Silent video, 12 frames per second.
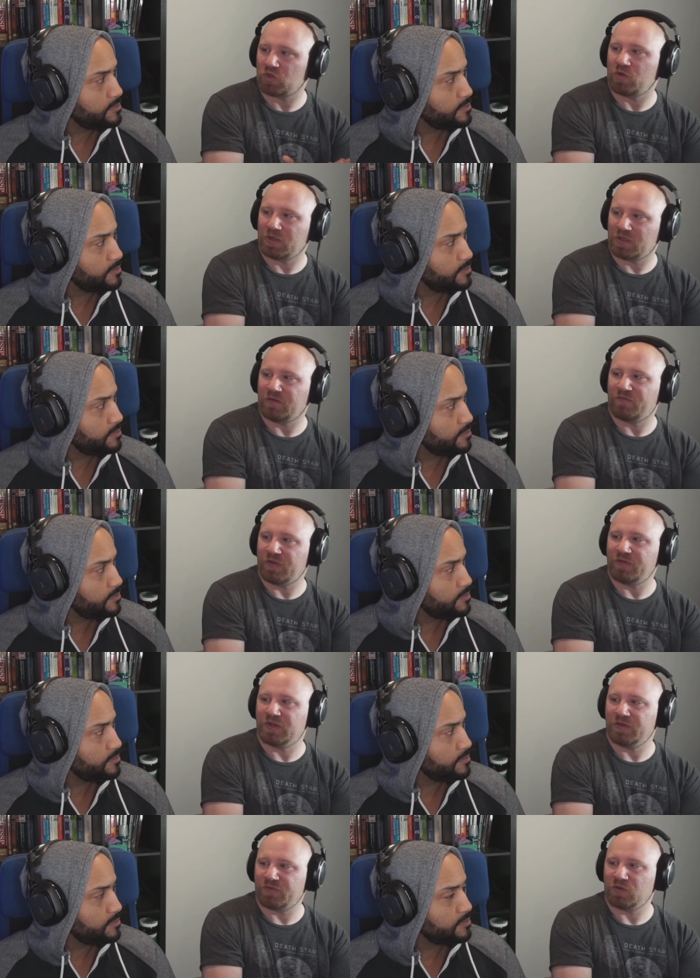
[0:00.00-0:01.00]
Speaker 1: is going in a
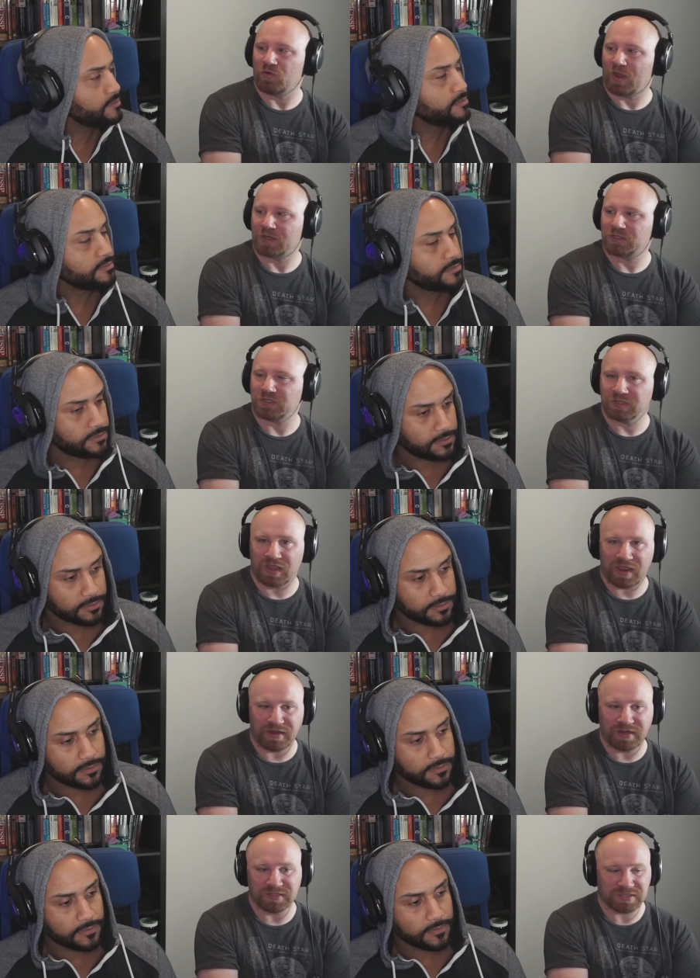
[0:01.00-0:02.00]
very different direction
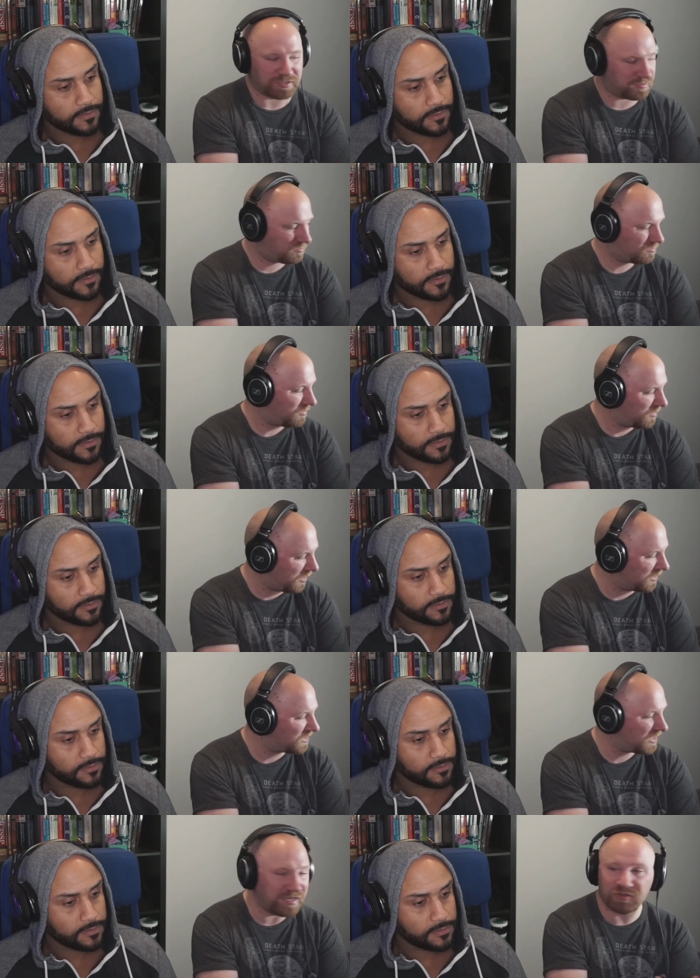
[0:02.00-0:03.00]
and it's
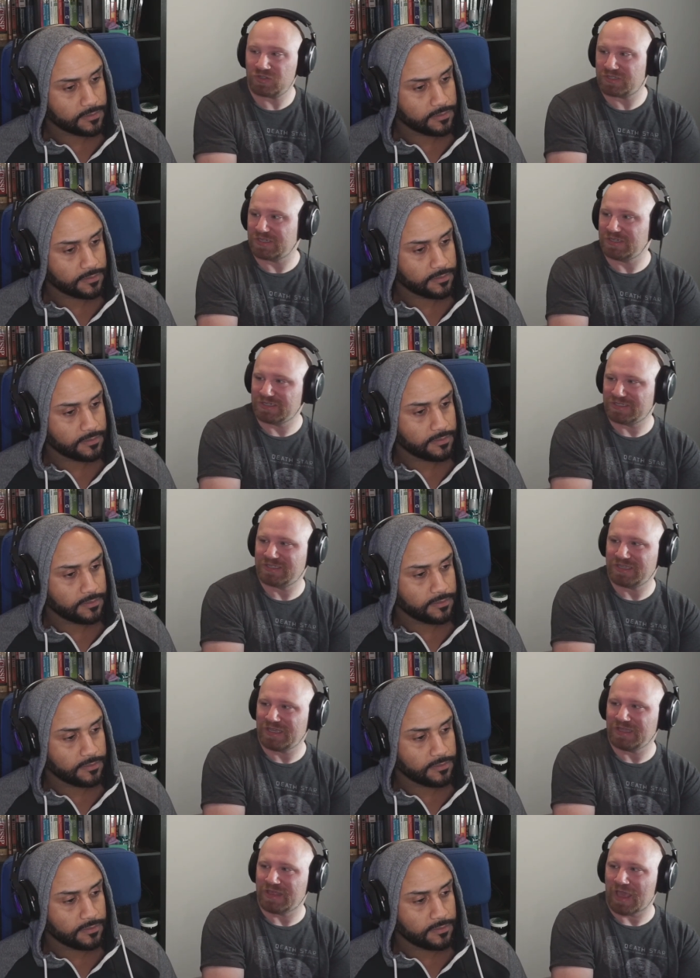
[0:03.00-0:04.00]
it's interesting to
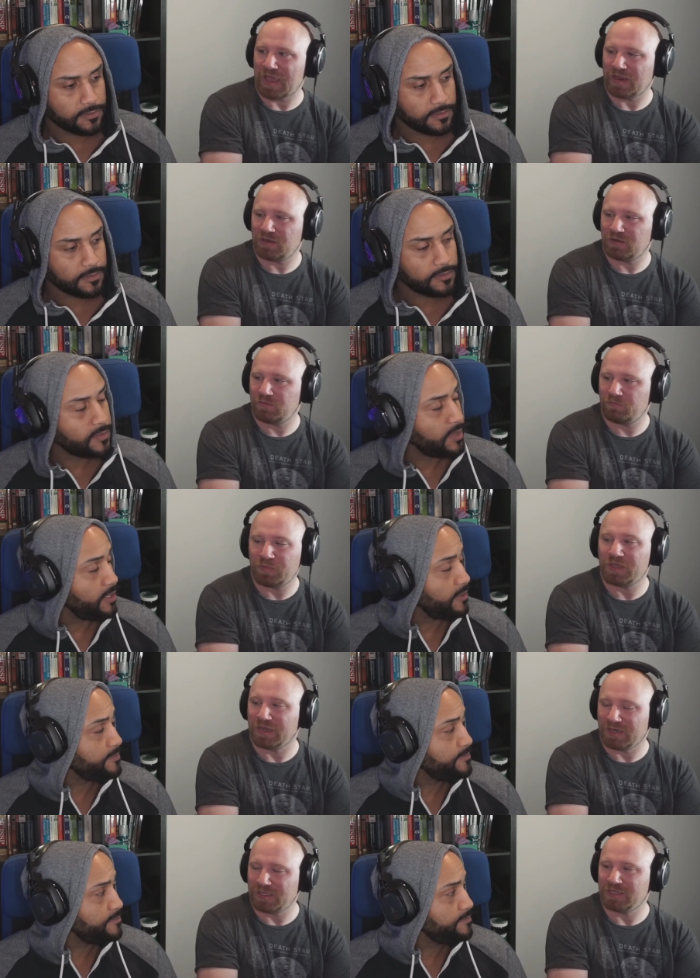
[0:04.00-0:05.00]
see that yeah.
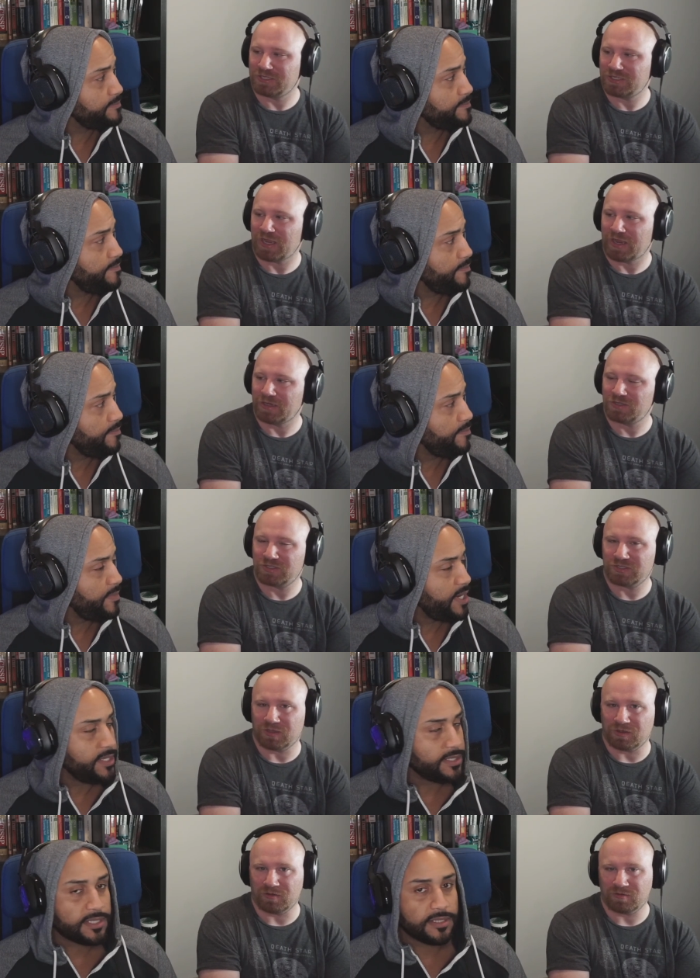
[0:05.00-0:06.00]
beginning to change.
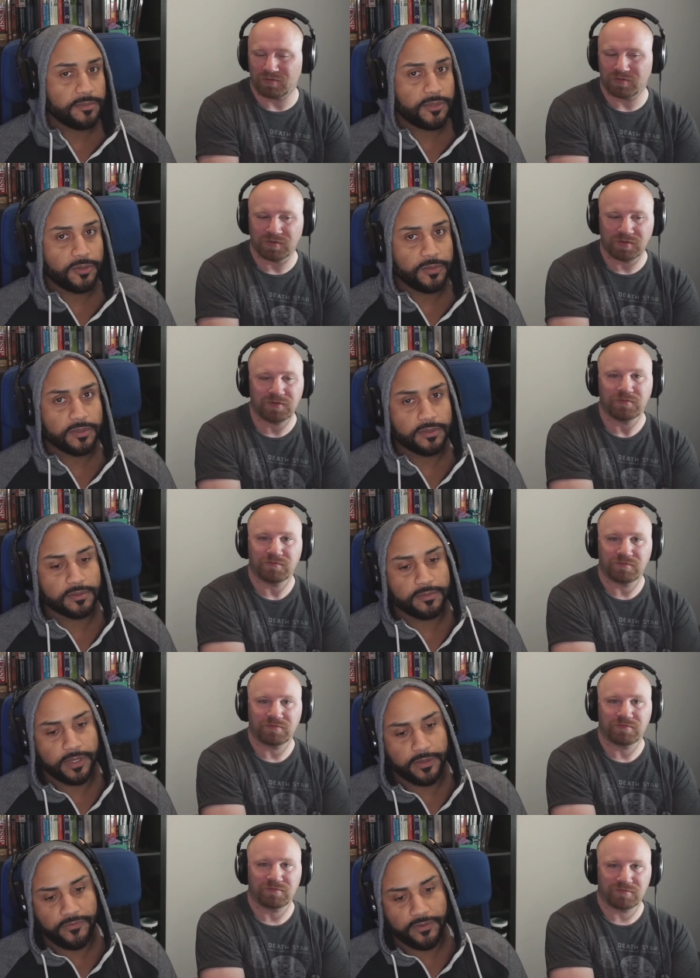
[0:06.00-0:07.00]
Speaker 2: So. It's the mobile,
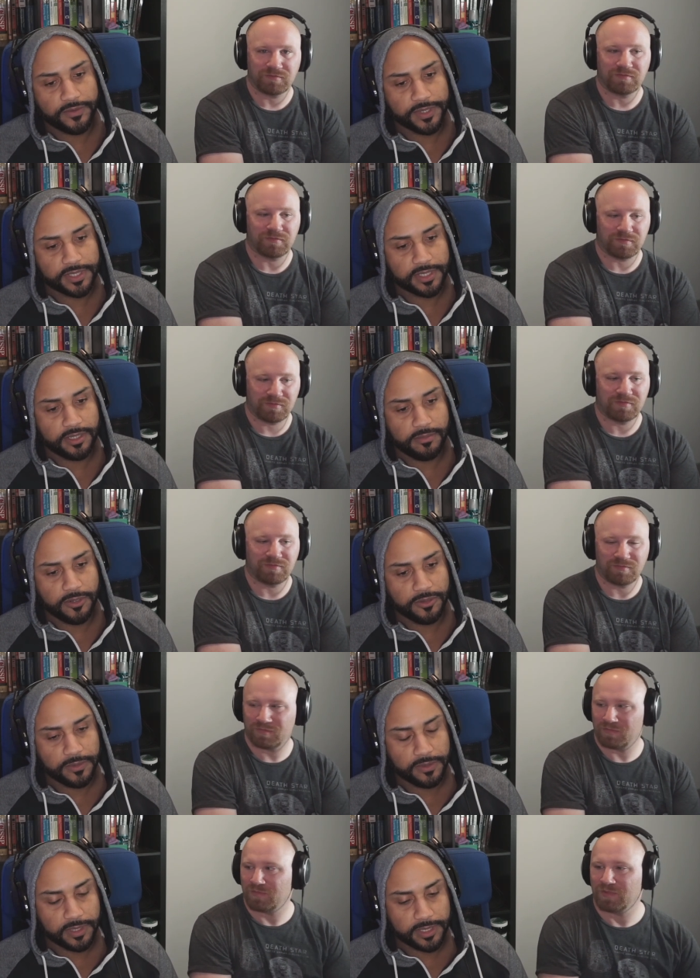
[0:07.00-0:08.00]
eh, focusing on
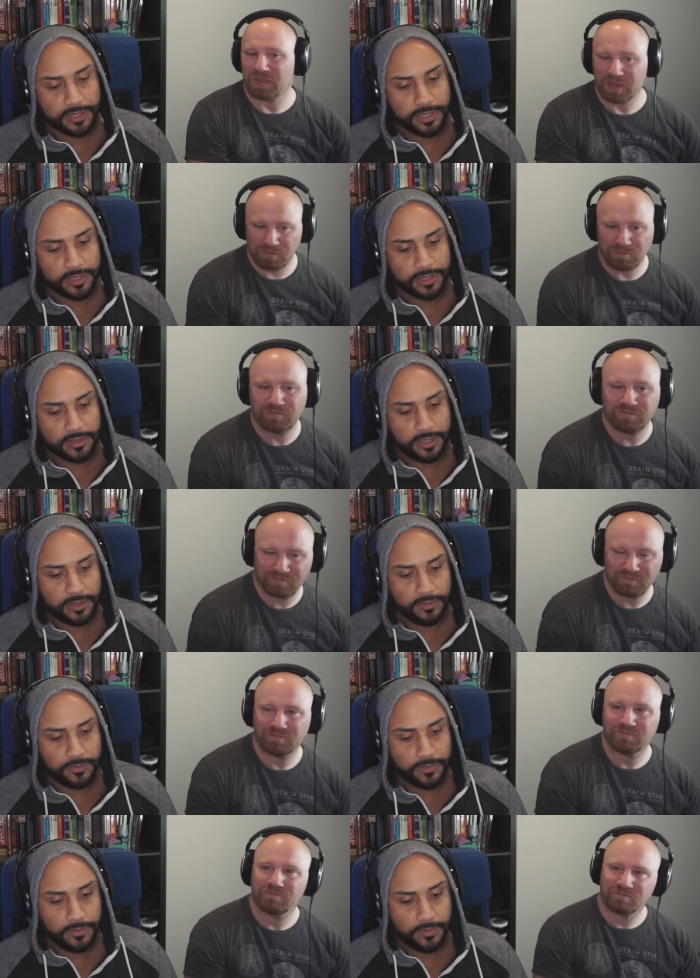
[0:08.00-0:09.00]
mobile, and, and
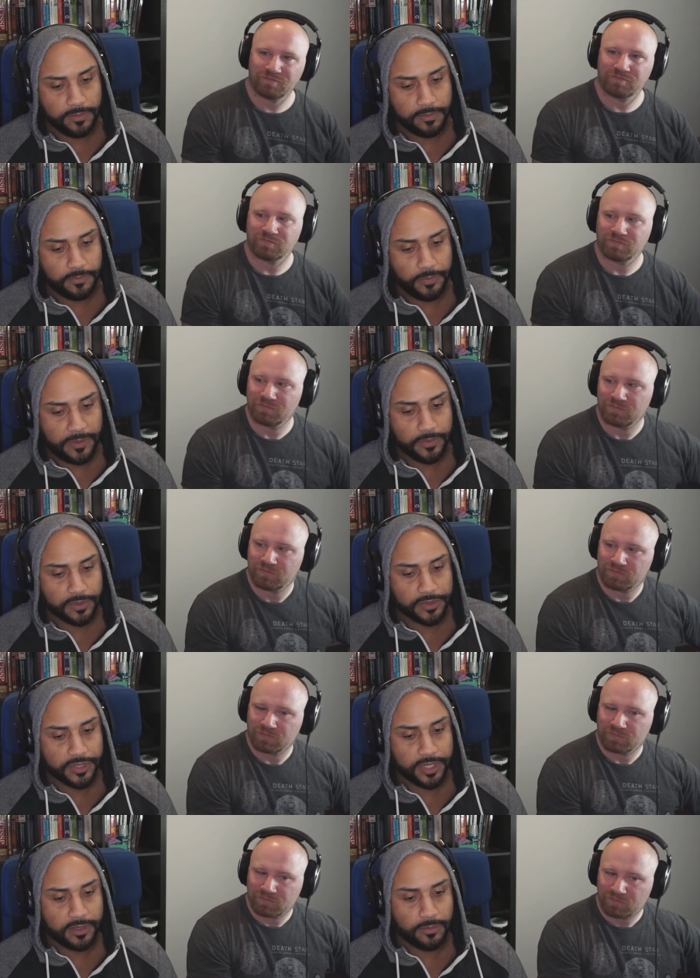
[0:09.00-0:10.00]
and people
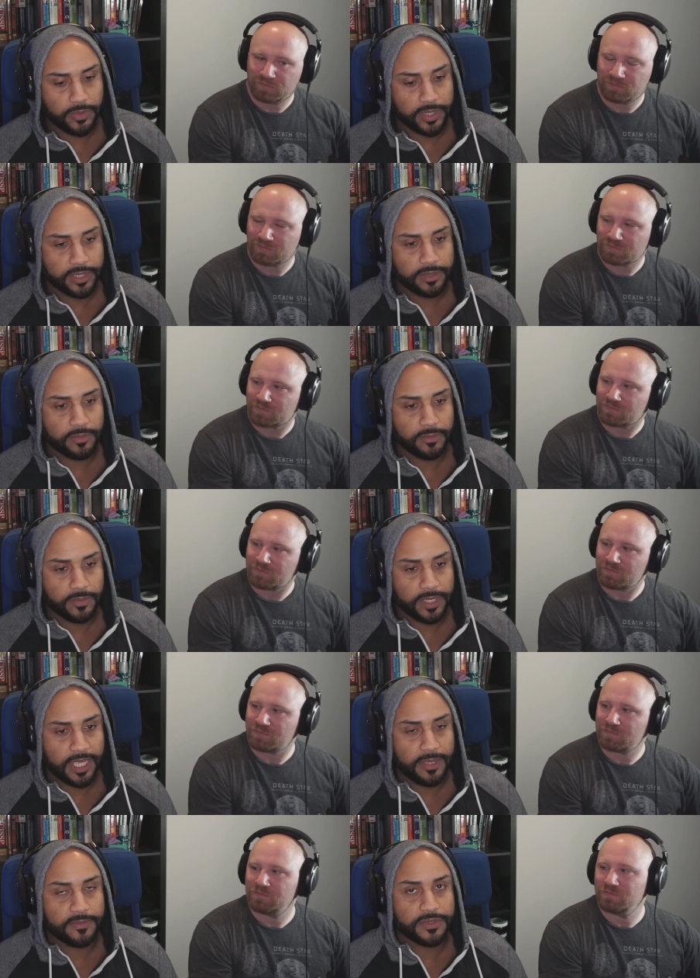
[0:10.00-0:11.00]
are trying to bring
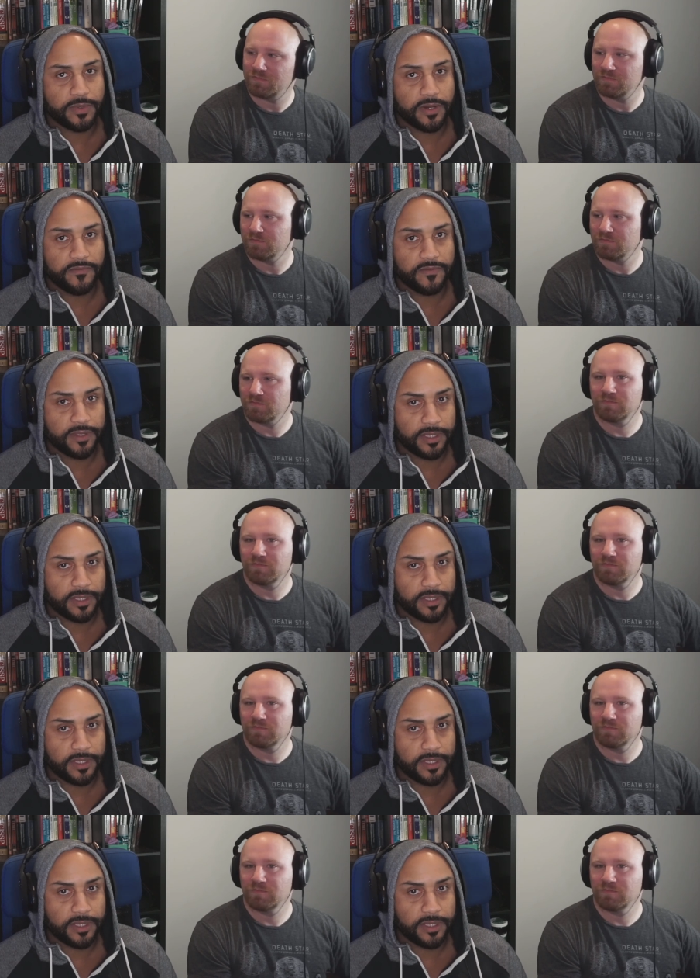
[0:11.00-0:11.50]
games wherever